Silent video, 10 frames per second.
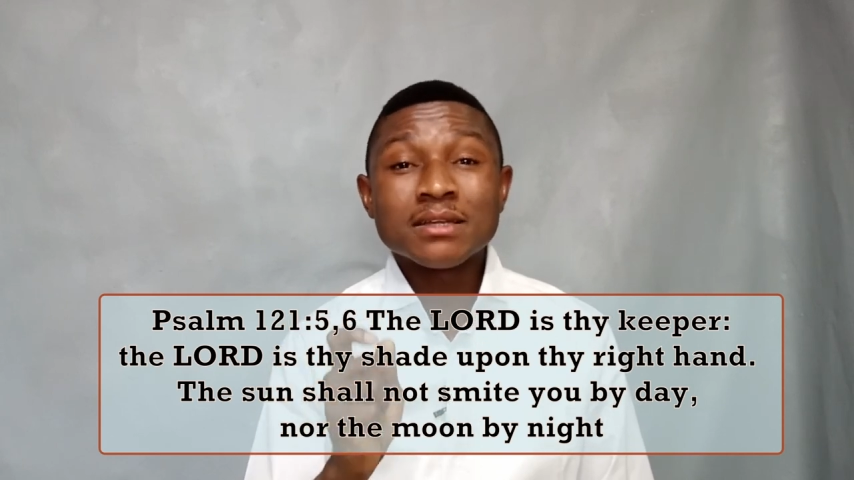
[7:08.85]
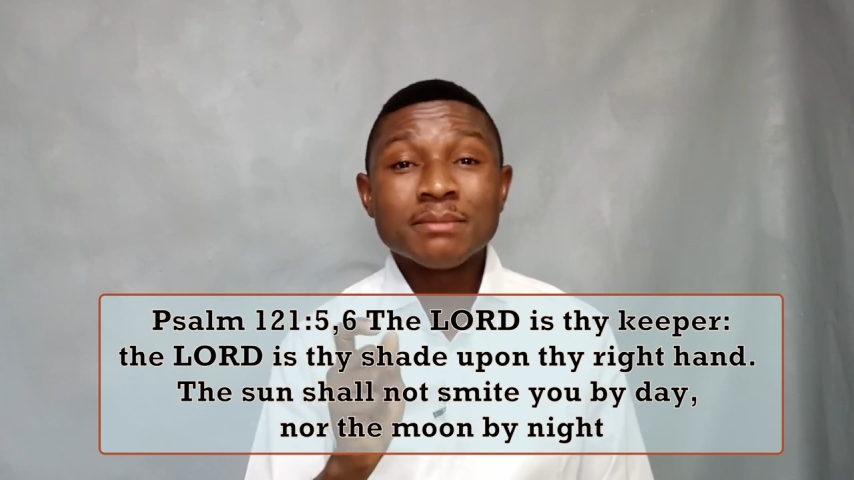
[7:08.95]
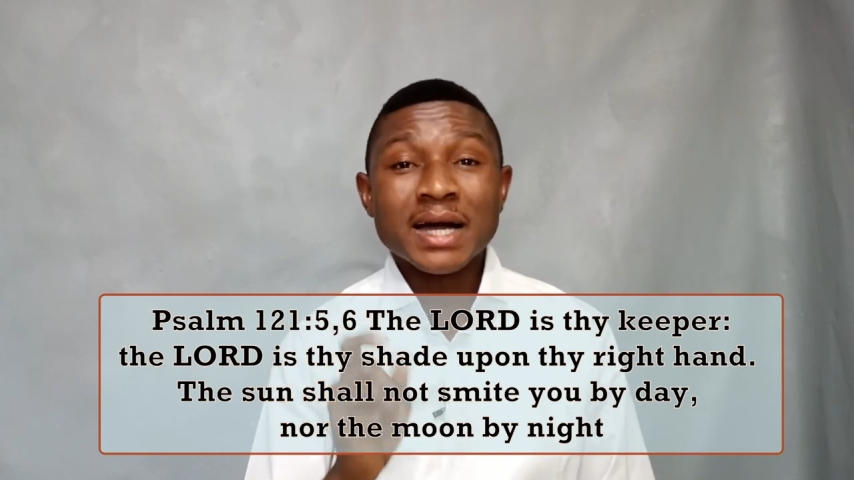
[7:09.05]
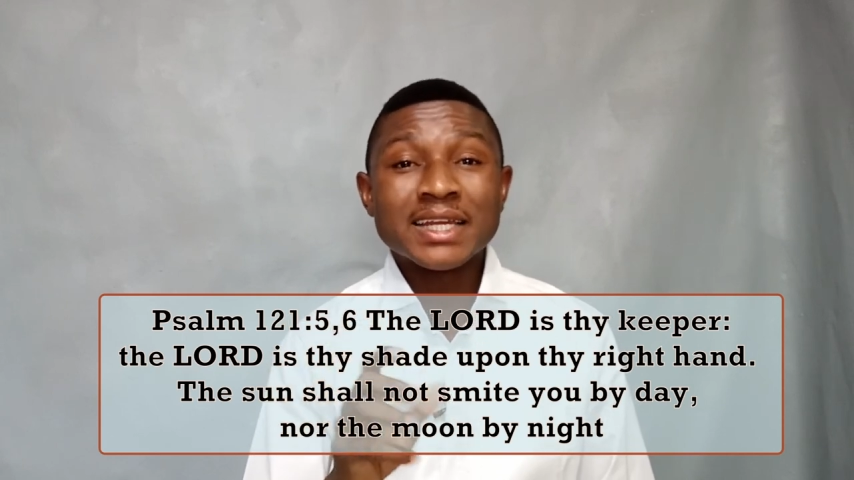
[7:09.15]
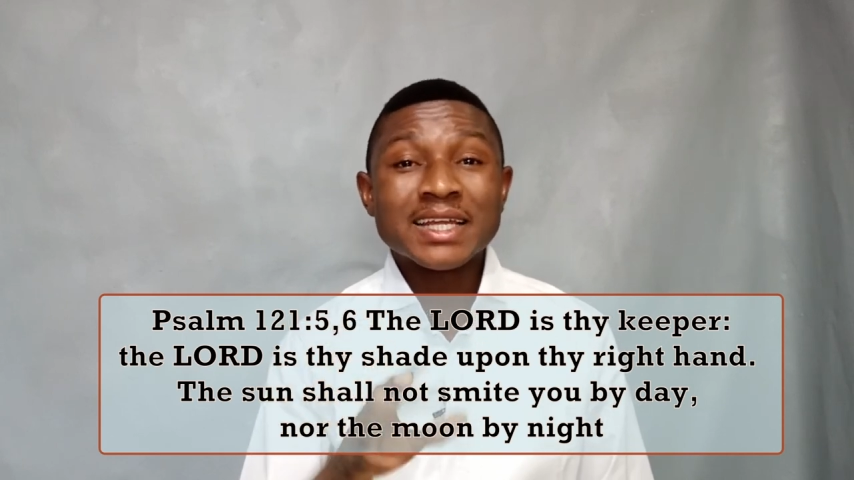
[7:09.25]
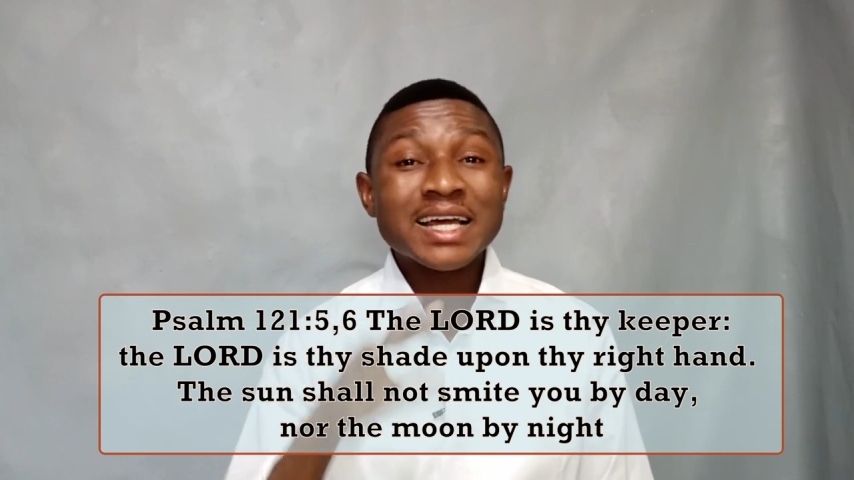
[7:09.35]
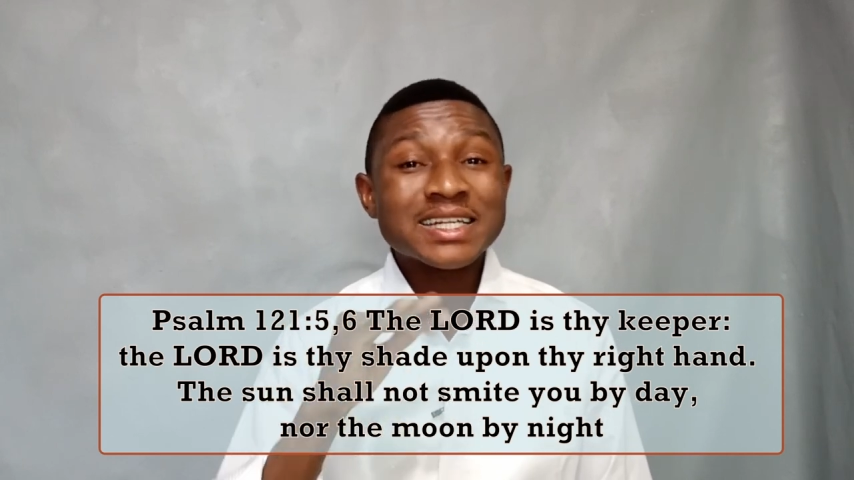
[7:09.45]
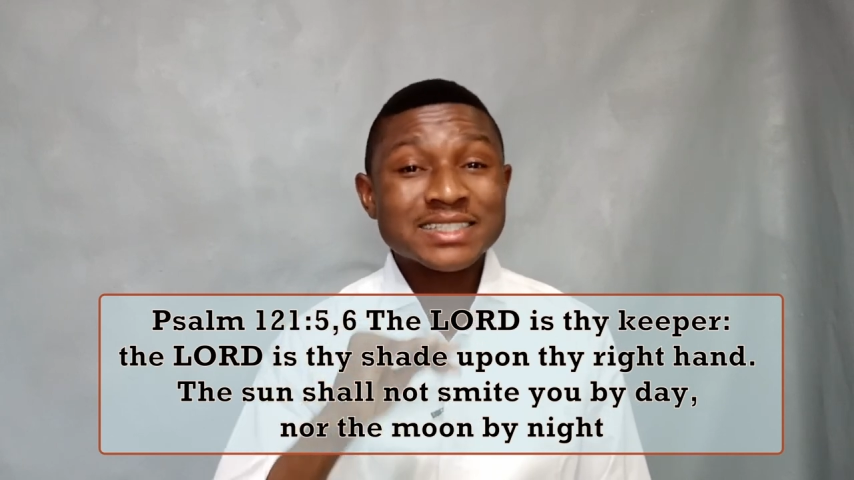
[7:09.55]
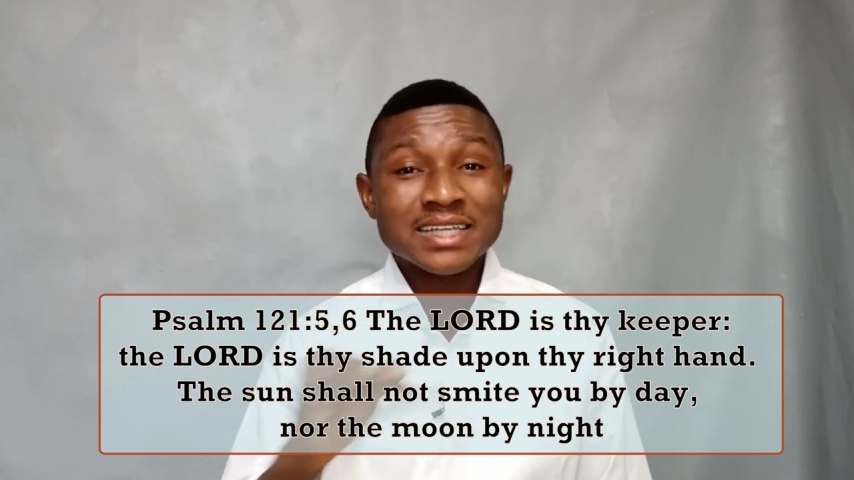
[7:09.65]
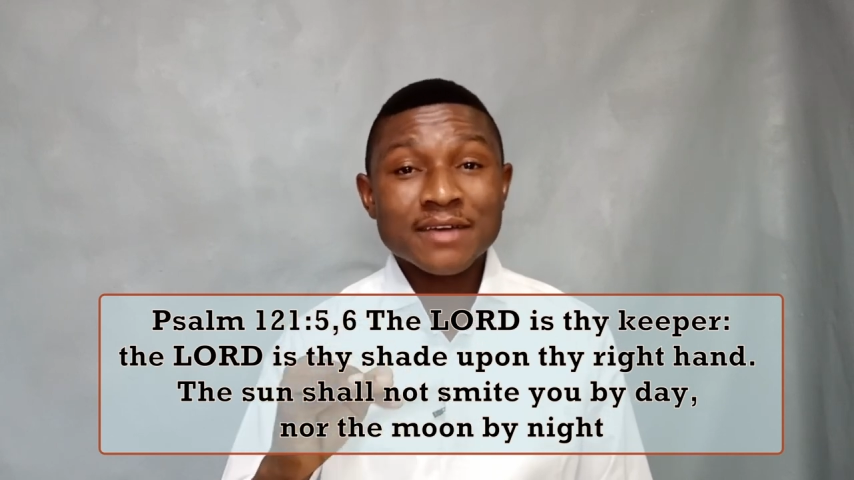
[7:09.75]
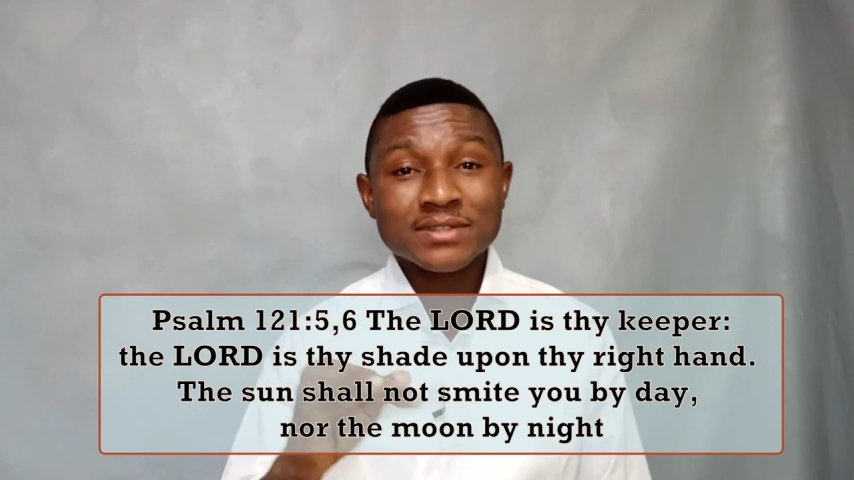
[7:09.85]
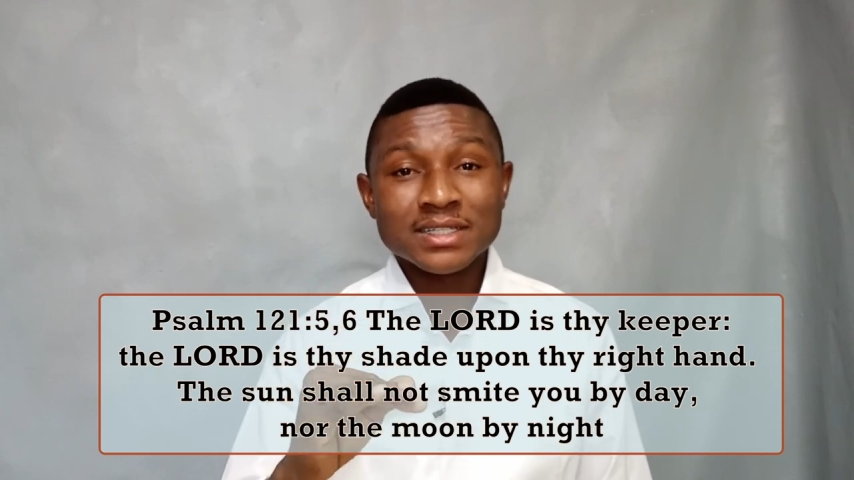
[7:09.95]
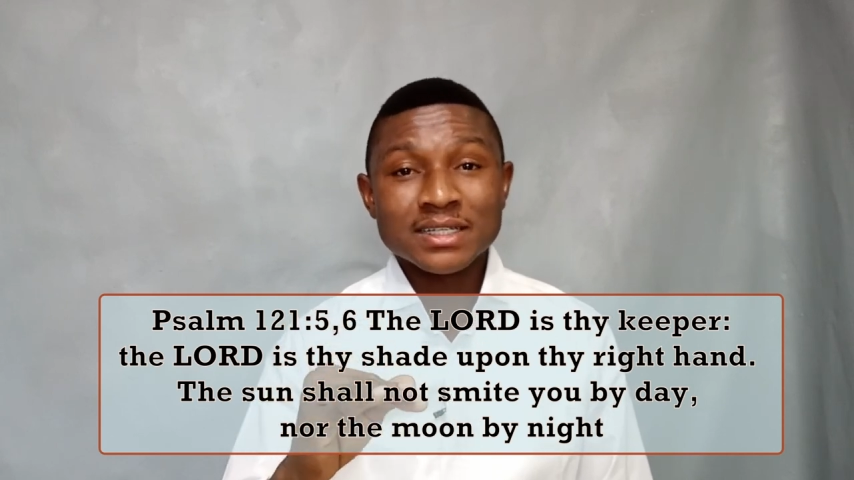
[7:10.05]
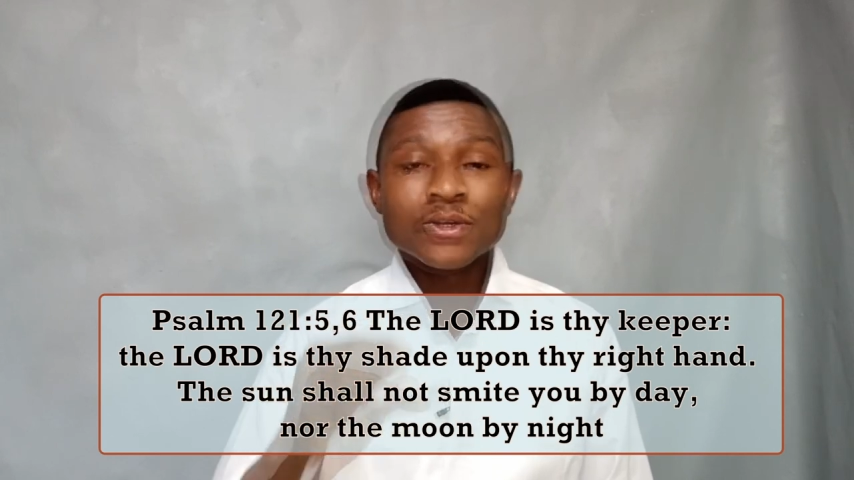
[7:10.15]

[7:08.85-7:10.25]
thee by day. That is safety.